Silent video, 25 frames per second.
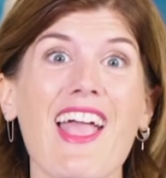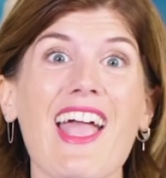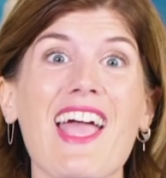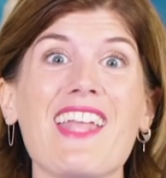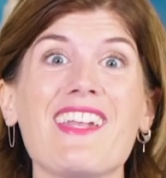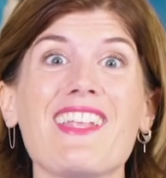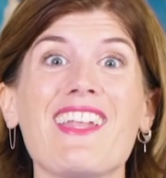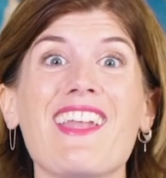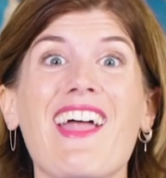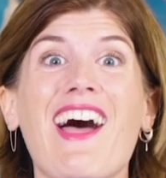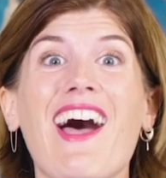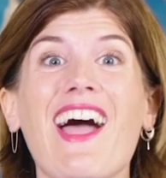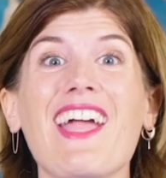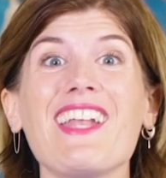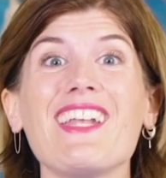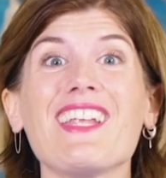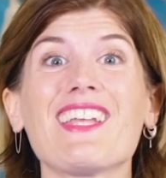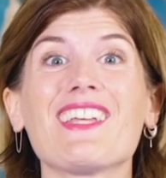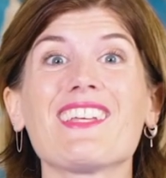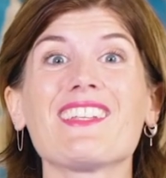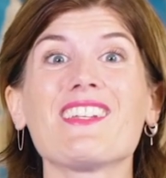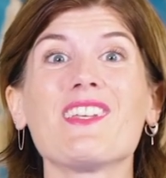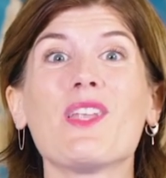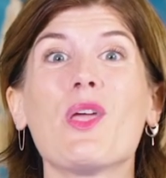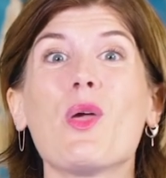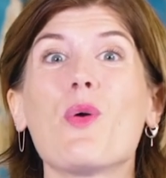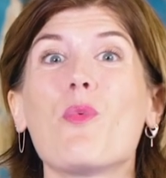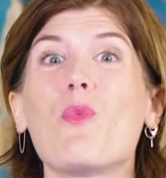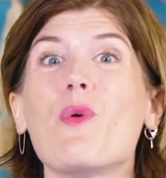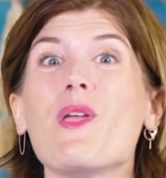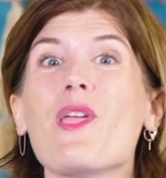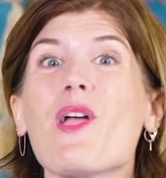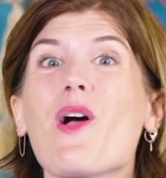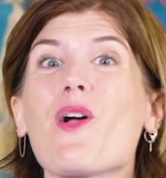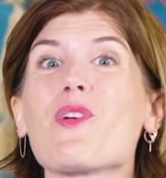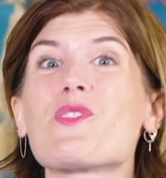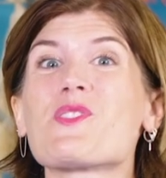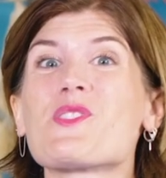And at Heineken,
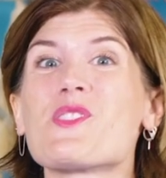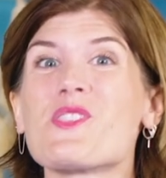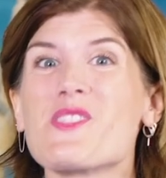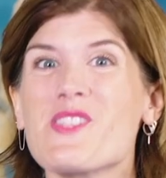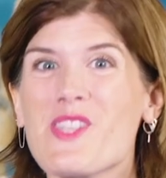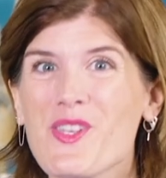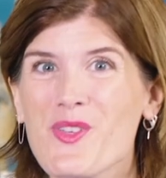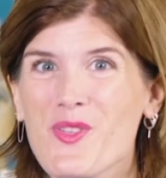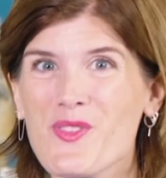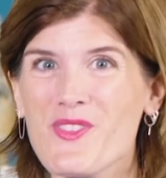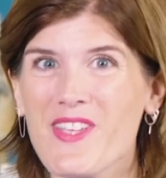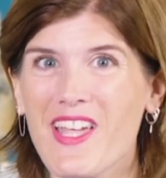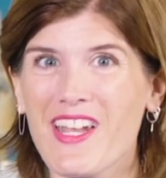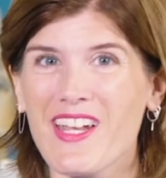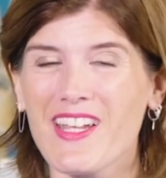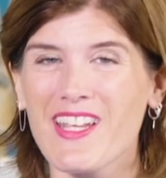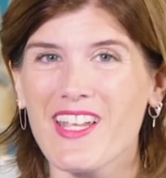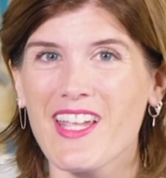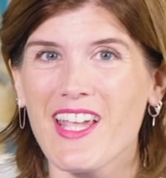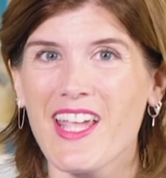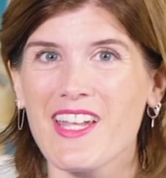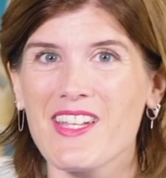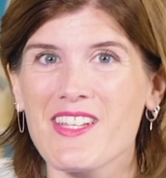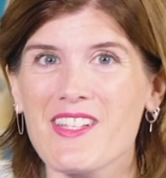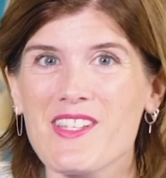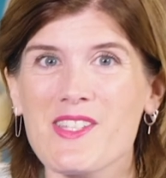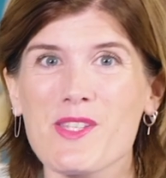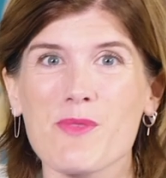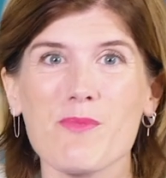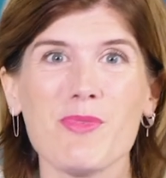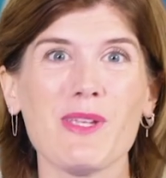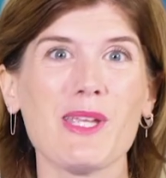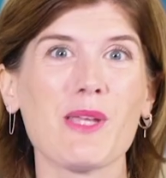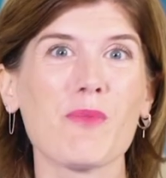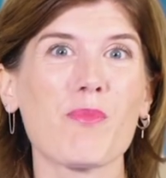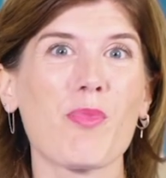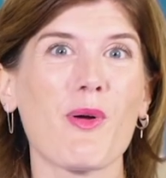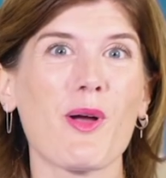we are still dedicated to
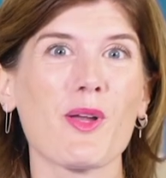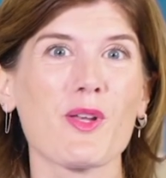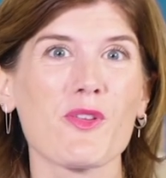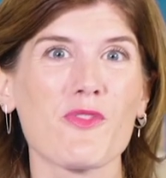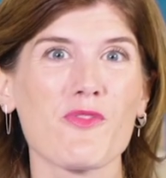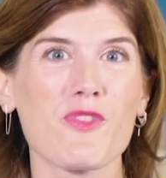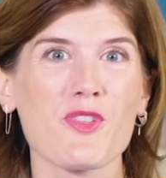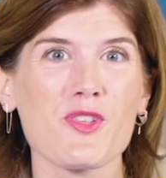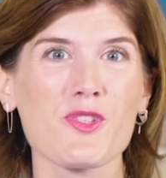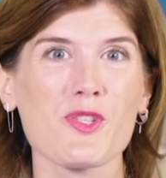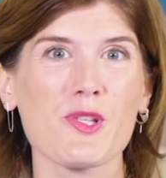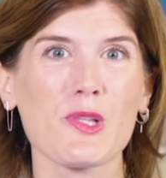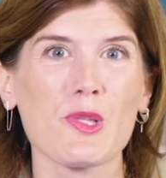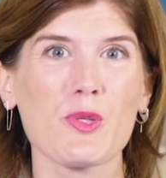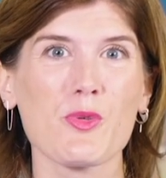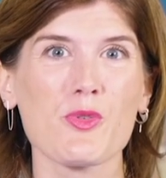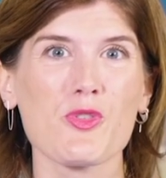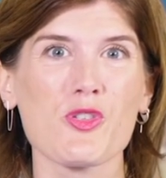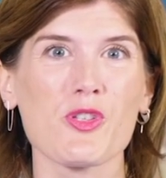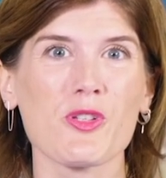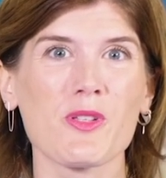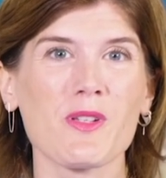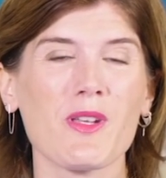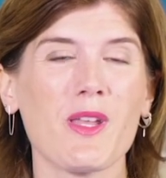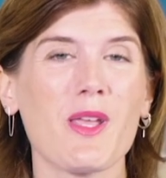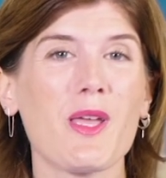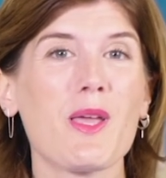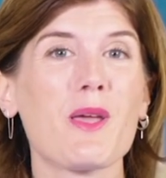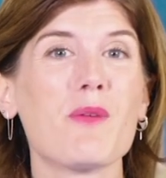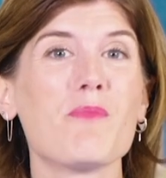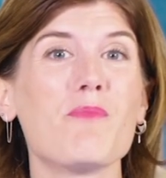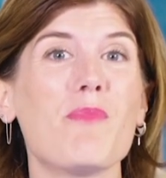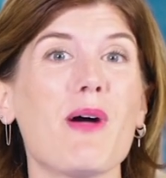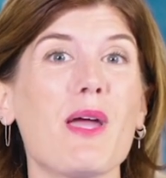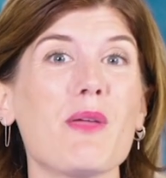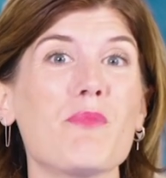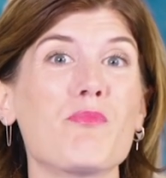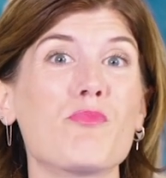being part of the solution
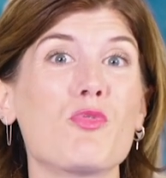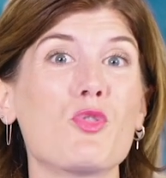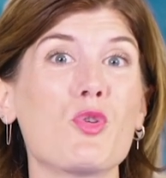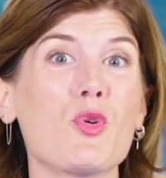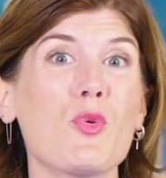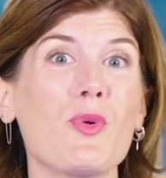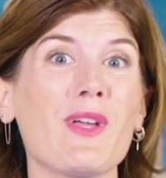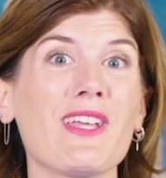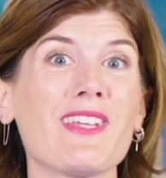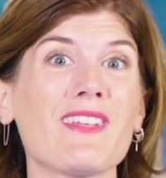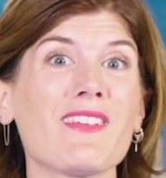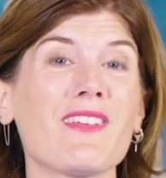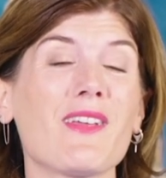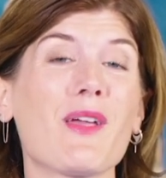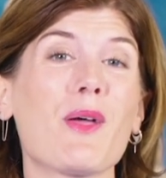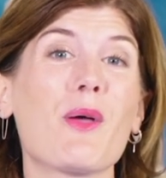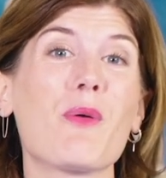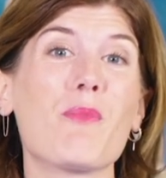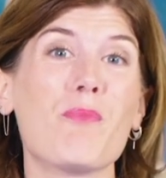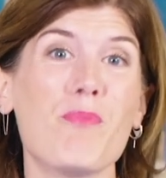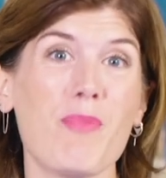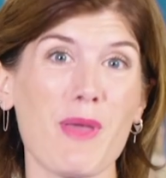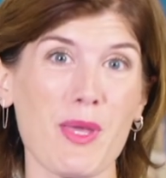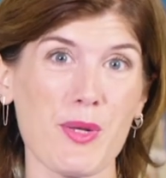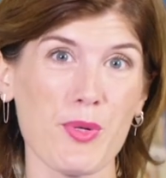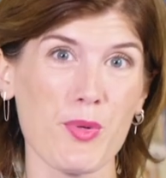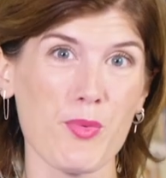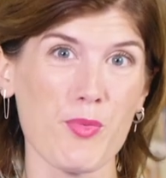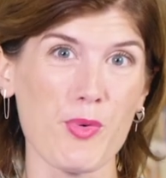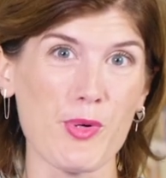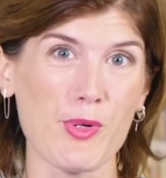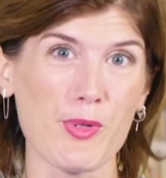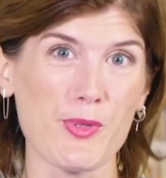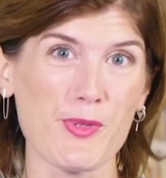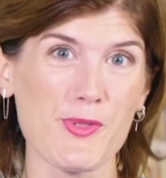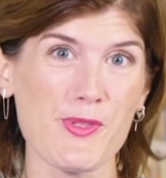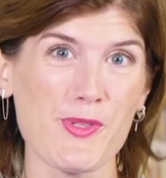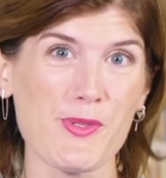by brewing a better
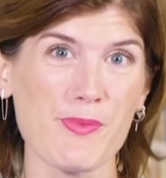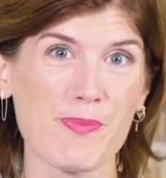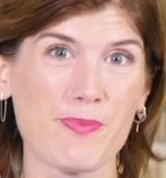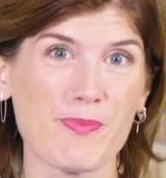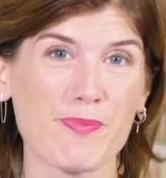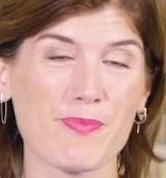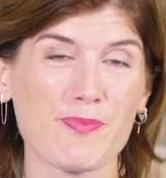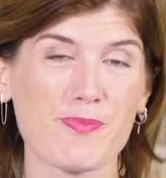world.